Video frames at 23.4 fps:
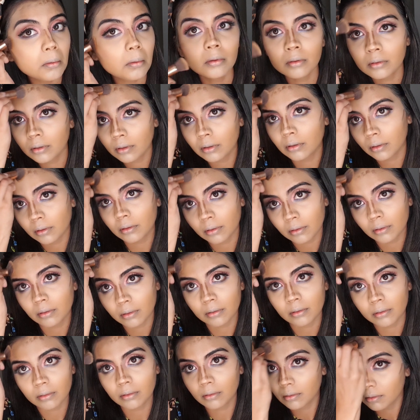with
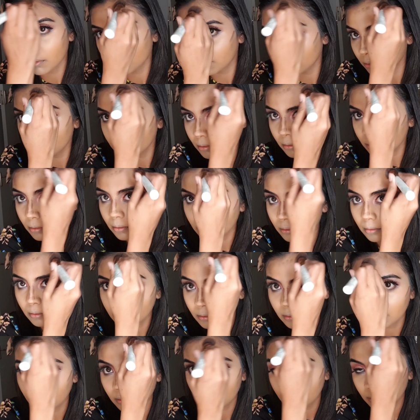a
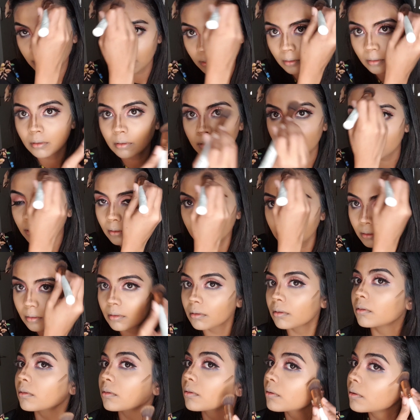flat
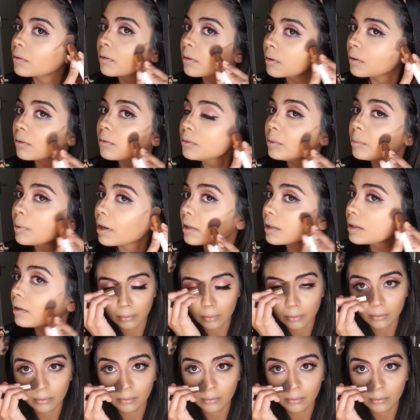kabuki brush.